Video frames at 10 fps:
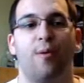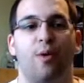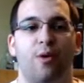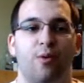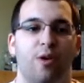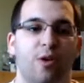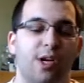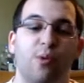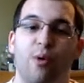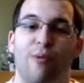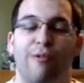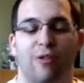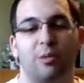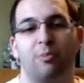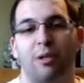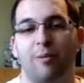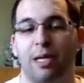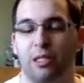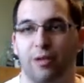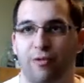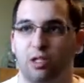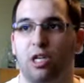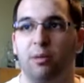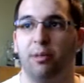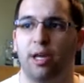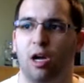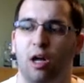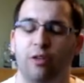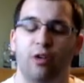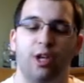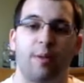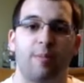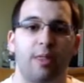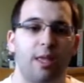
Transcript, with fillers: when uh, when we first basically first started playing Call of Duty